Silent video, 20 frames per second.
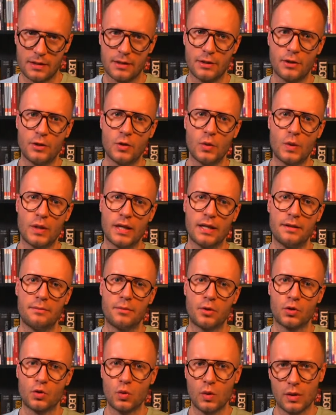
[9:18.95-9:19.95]
you can
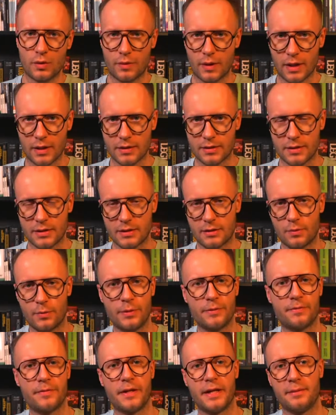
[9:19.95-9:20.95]
modularize it
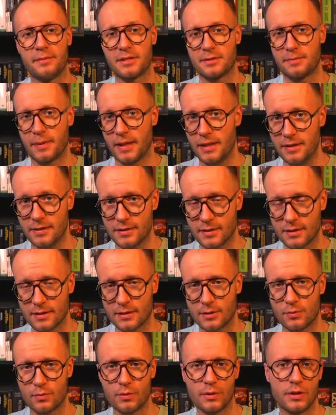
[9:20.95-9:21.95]
with
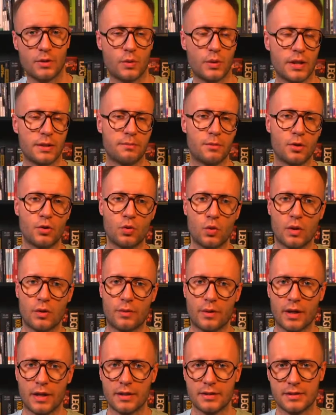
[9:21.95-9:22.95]
namespaces, you can
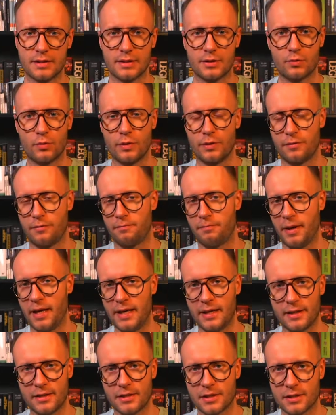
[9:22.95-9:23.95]
modularize it with
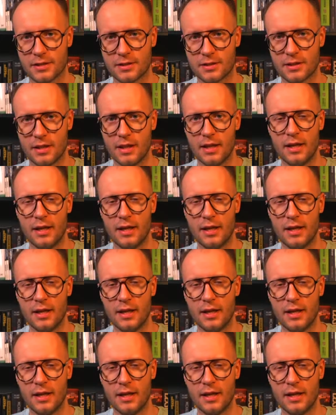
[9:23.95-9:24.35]
packages,